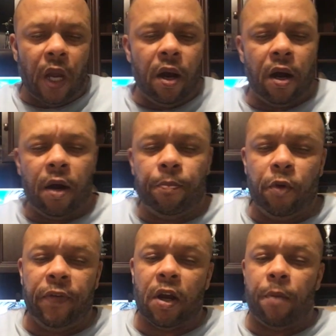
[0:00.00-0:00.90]

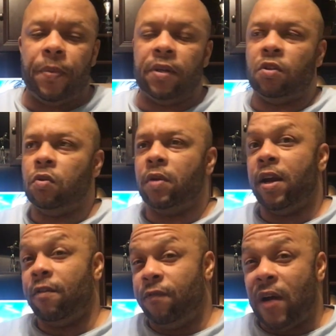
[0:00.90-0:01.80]
Moving up into
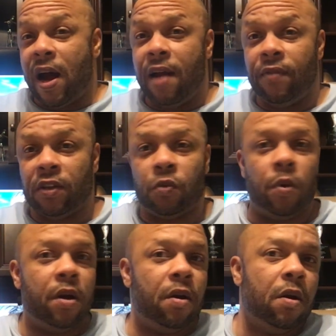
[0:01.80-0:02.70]
layer 5, that's
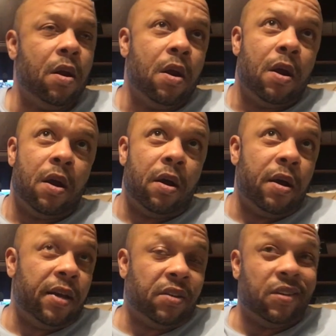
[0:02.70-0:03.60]
where
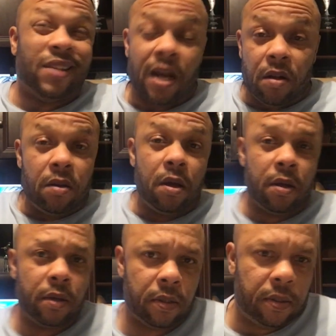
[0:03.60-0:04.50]
SSL
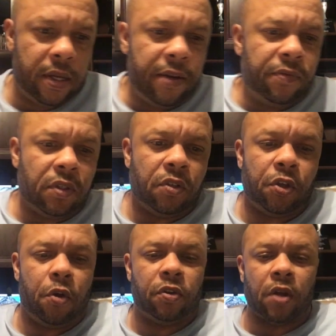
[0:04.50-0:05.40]
lives, in the
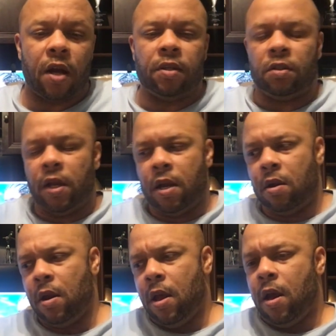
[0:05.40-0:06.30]
secure sockets
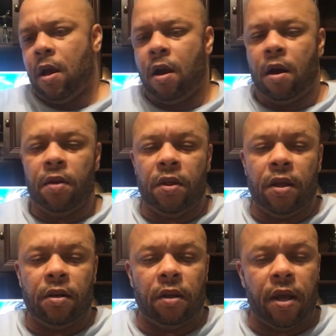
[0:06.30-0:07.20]
layer.
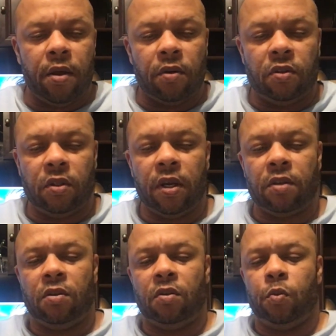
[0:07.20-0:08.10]
Then layer
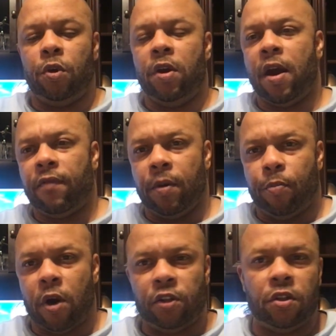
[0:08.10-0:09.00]
6 is where you have
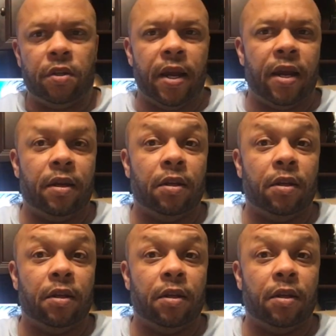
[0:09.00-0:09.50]
compression and